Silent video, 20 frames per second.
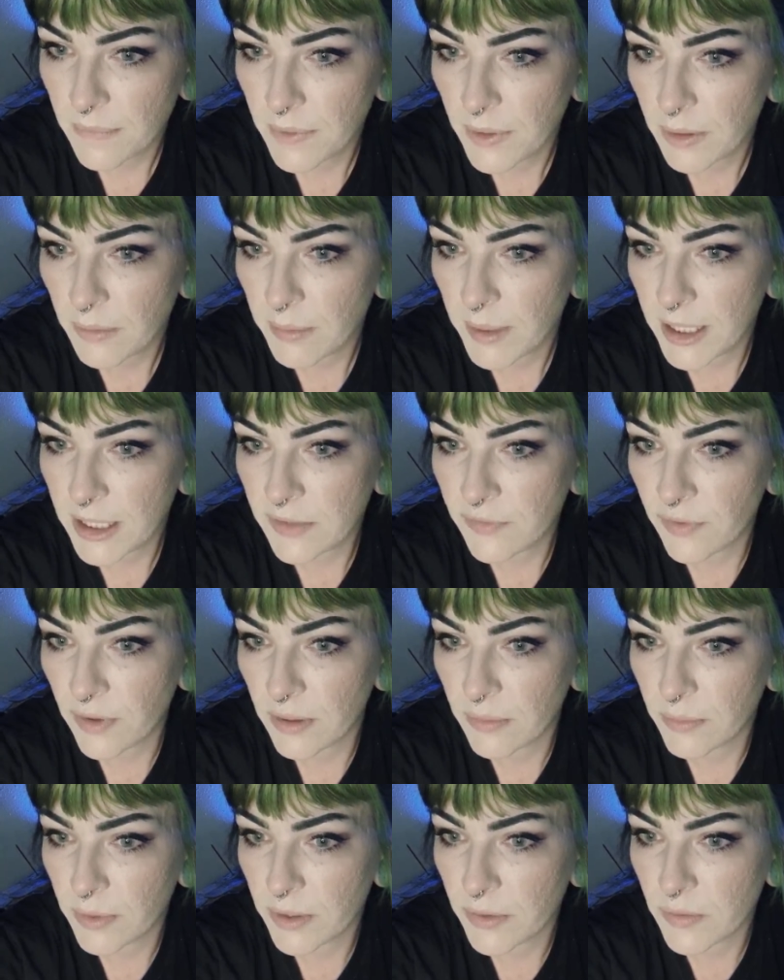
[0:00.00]
Your best
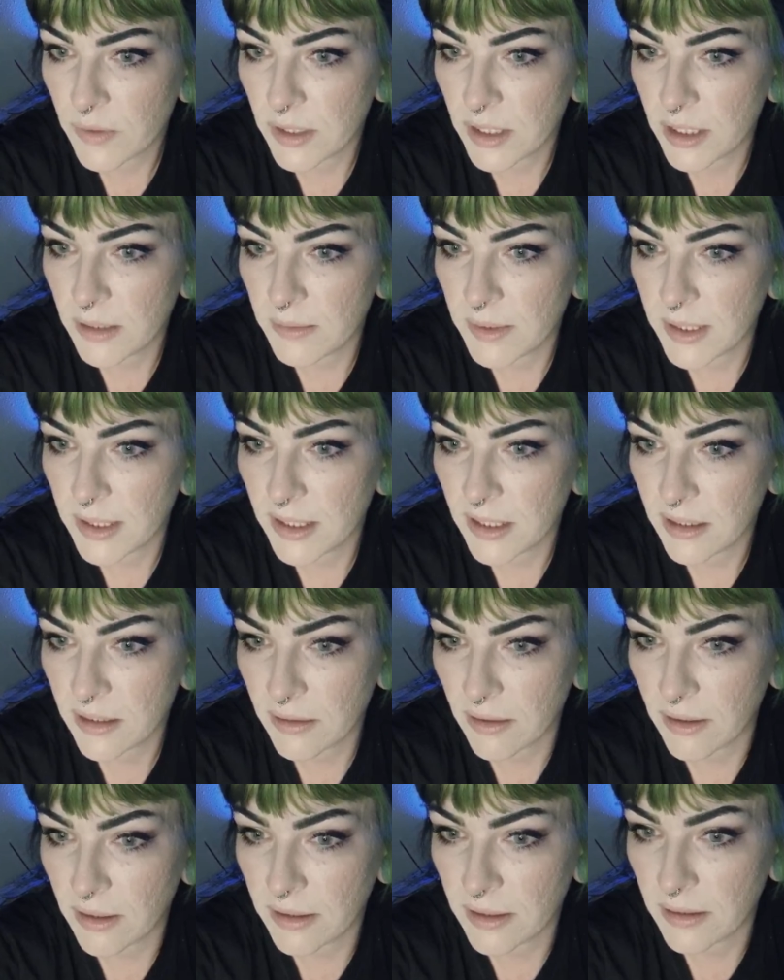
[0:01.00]
friend works with demons. That's
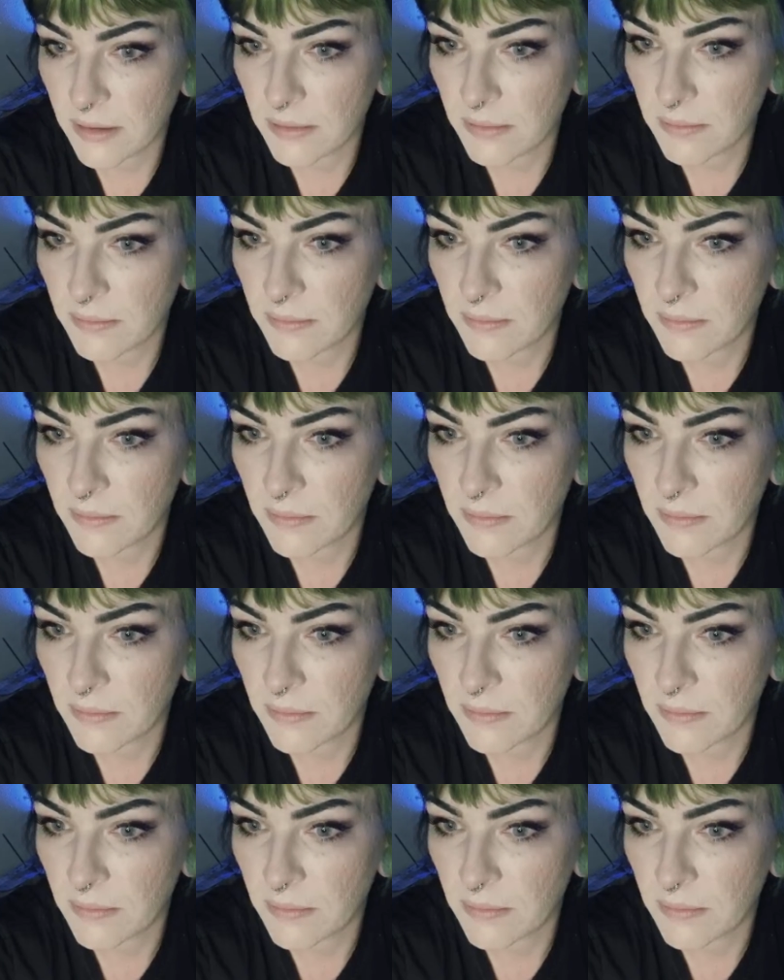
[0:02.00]
awesome.